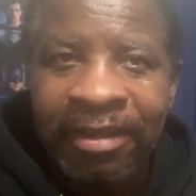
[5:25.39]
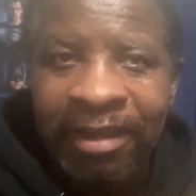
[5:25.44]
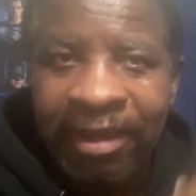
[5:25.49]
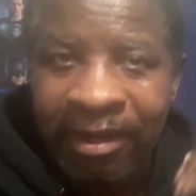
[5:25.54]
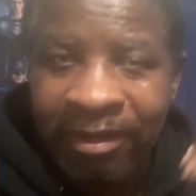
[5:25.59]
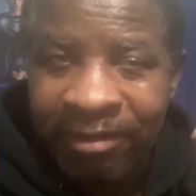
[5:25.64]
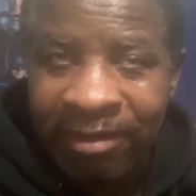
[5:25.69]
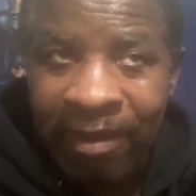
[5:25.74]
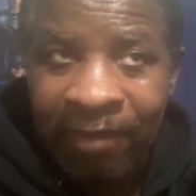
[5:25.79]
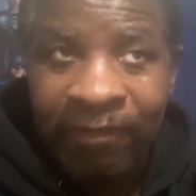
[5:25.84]

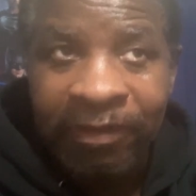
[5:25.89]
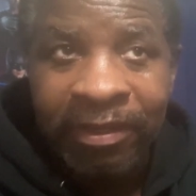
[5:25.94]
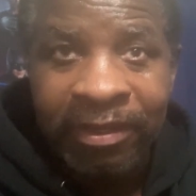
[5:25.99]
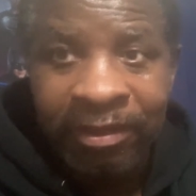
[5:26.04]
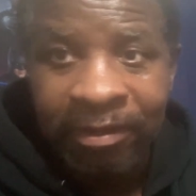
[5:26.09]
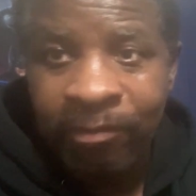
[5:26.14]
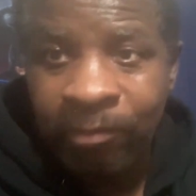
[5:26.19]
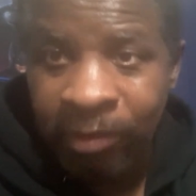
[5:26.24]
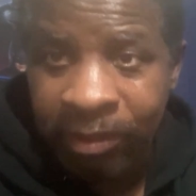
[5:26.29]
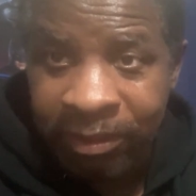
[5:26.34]
And
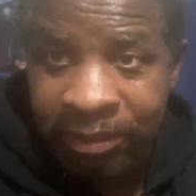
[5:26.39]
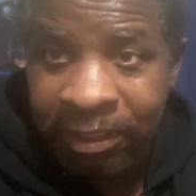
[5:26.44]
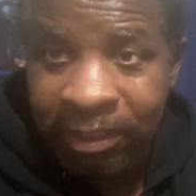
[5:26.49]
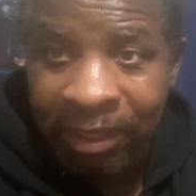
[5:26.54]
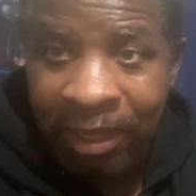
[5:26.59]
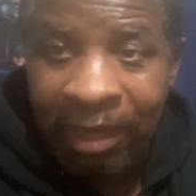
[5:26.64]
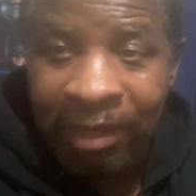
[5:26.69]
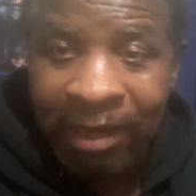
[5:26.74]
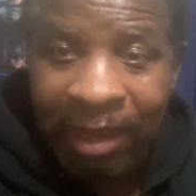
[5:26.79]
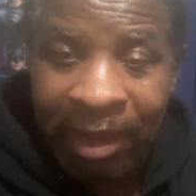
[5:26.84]
definitely want to see
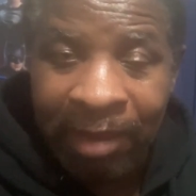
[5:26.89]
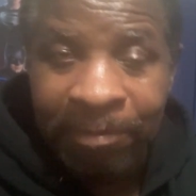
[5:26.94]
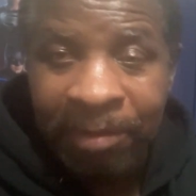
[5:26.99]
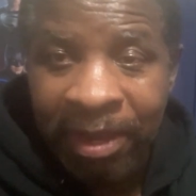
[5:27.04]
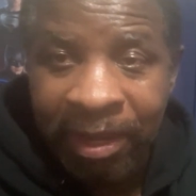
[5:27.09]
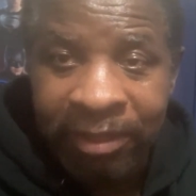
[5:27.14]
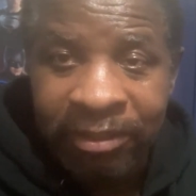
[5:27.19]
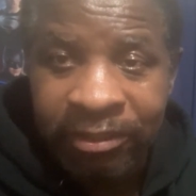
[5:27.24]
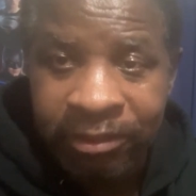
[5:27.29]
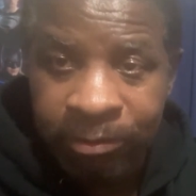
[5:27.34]
that in
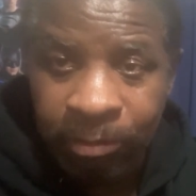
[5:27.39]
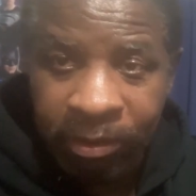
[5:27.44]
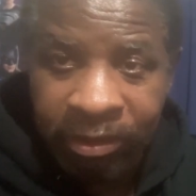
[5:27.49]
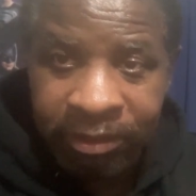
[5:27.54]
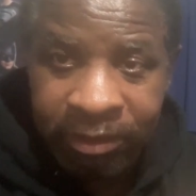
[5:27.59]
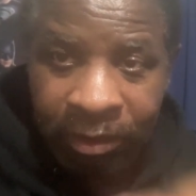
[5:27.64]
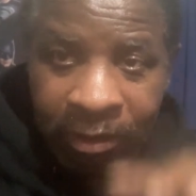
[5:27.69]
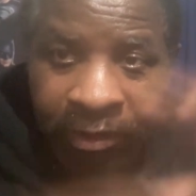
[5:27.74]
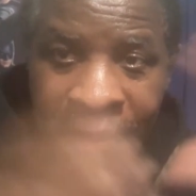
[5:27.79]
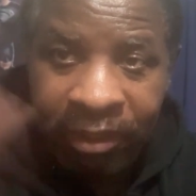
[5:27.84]
IMAX, because you want to
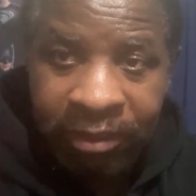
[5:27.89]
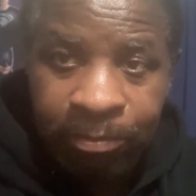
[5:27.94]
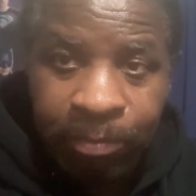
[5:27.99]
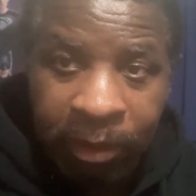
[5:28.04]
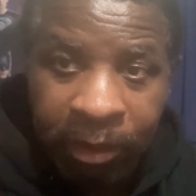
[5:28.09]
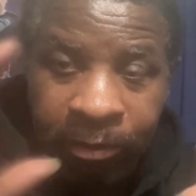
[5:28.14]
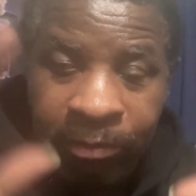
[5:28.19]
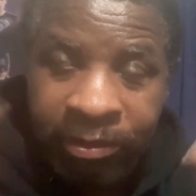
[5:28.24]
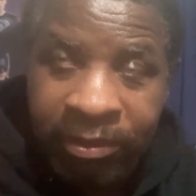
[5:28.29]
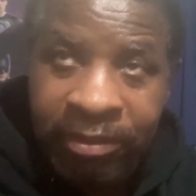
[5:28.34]
see all the
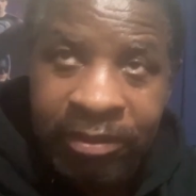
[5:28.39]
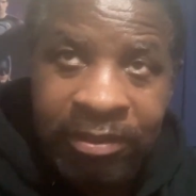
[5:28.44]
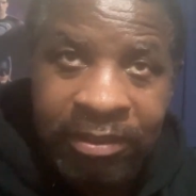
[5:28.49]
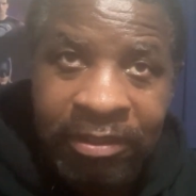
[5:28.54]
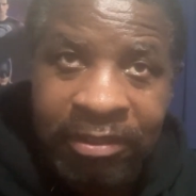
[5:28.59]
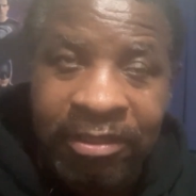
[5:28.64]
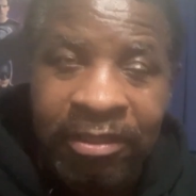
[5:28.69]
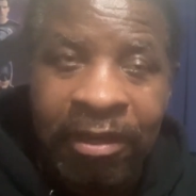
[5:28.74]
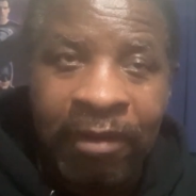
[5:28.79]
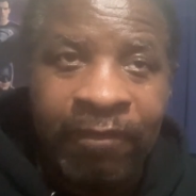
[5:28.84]
explosions
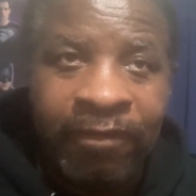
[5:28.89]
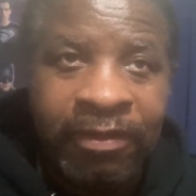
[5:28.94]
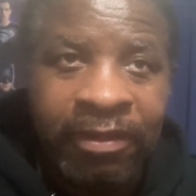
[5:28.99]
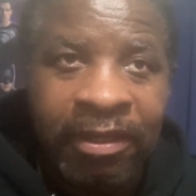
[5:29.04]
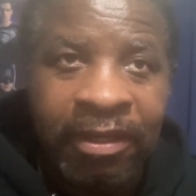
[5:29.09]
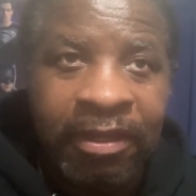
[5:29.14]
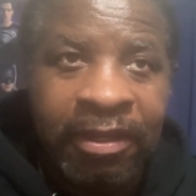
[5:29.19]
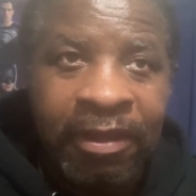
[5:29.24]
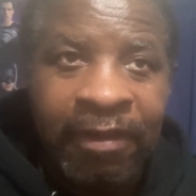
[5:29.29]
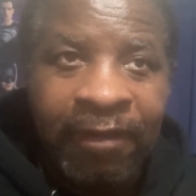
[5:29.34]
and stuff and the